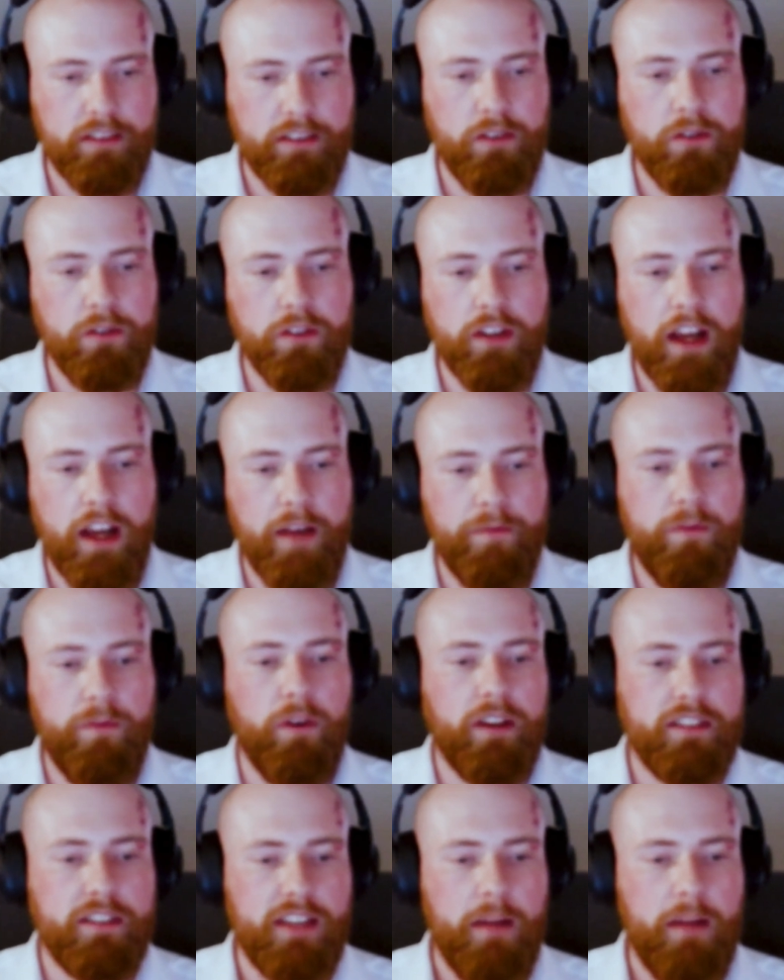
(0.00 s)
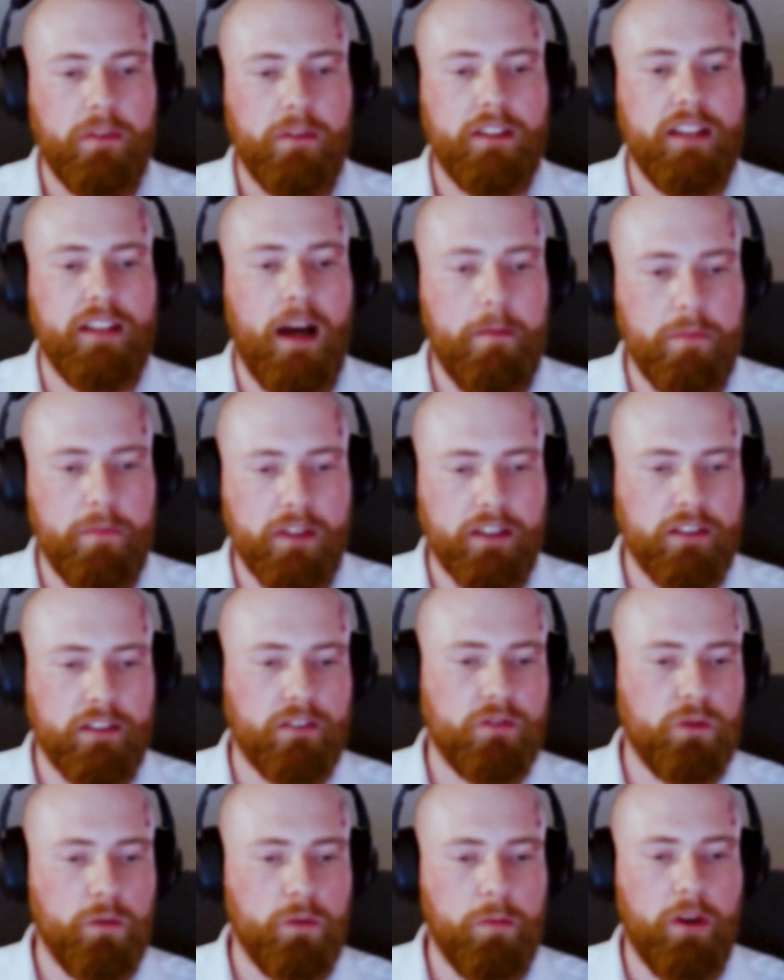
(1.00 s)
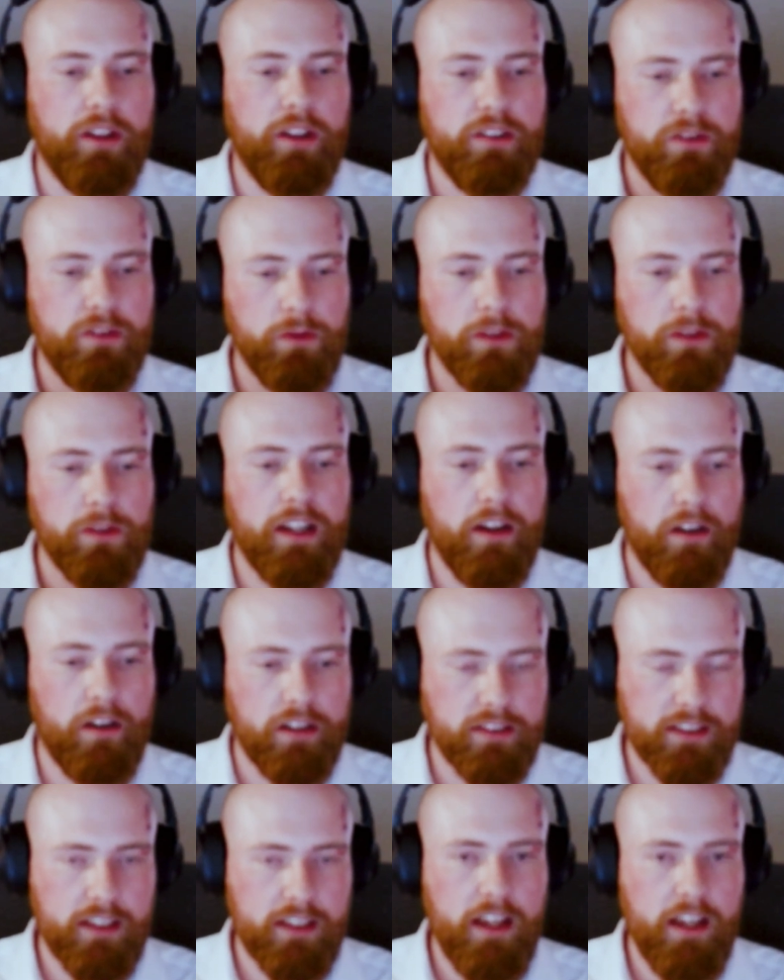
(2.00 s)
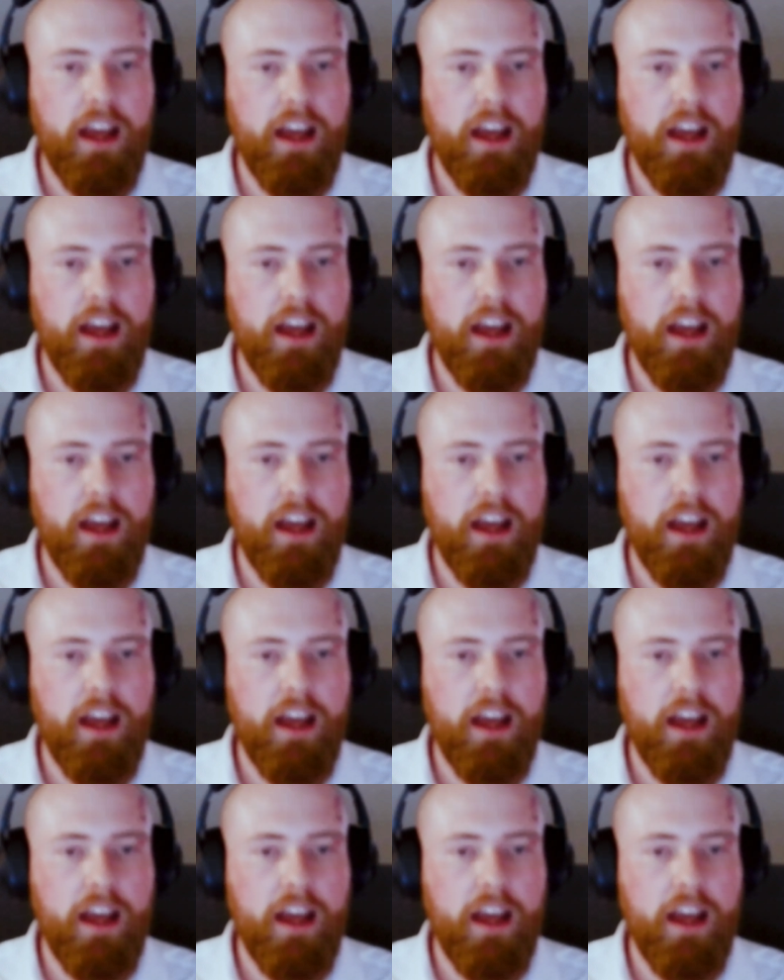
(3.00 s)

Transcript: So you have, for example, an uplink on 2.2 gigahertz